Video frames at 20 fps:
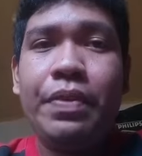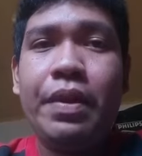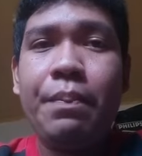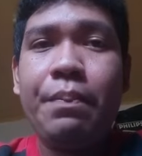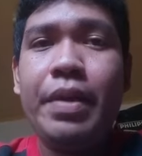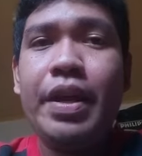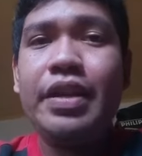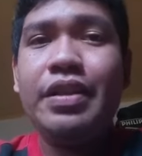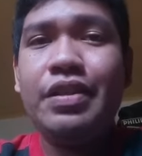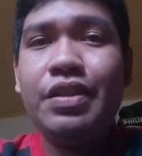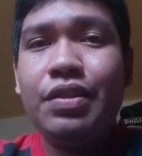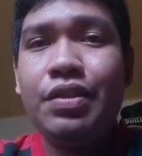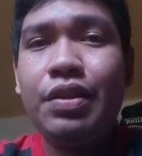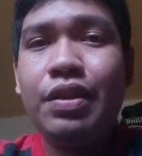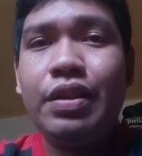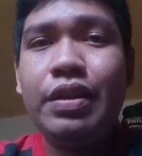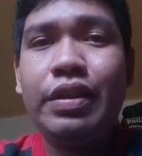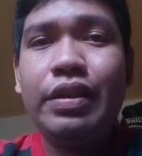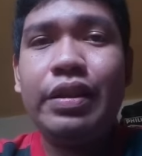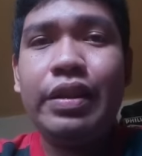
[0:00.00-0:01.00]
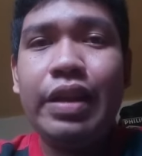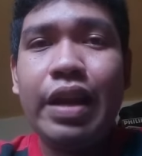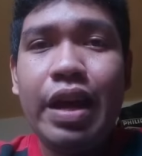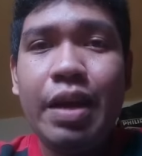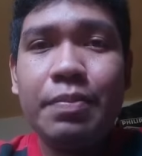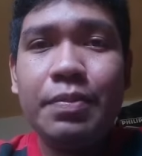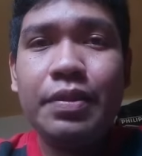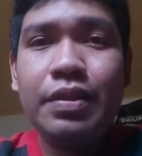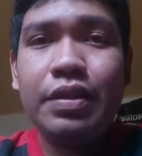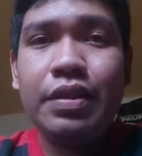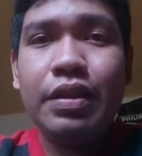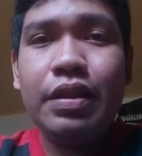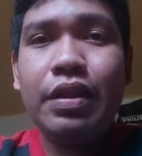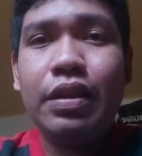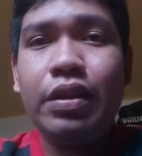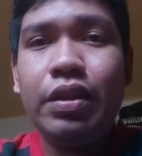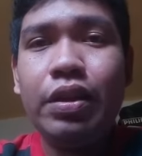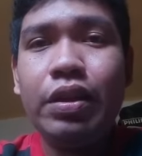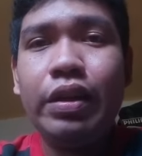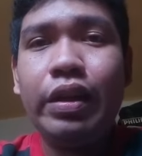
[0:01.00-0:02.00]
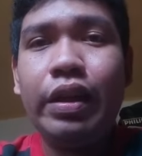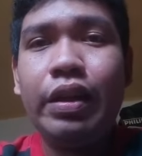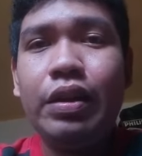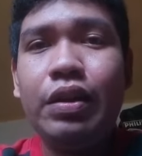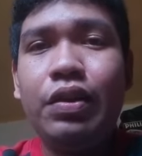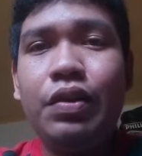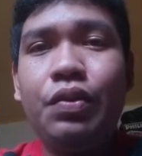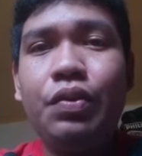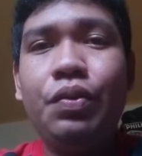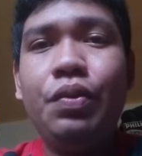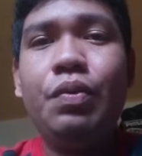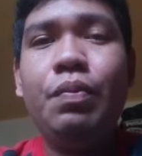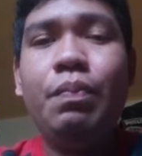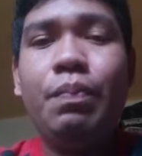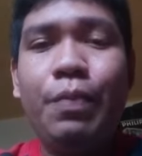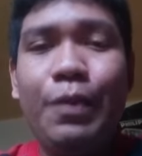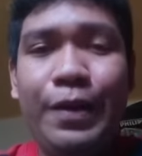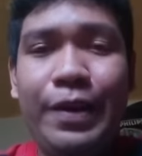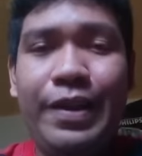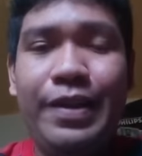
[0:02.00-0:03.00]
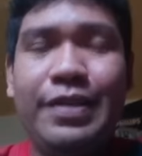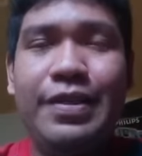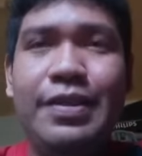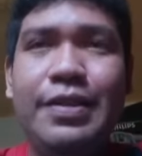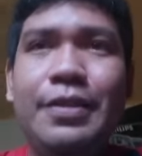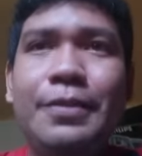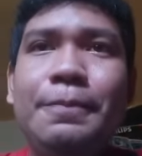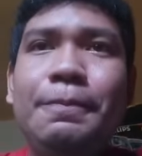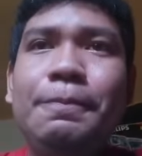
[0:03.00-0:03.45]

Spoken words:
Make sure the tabs lock into place.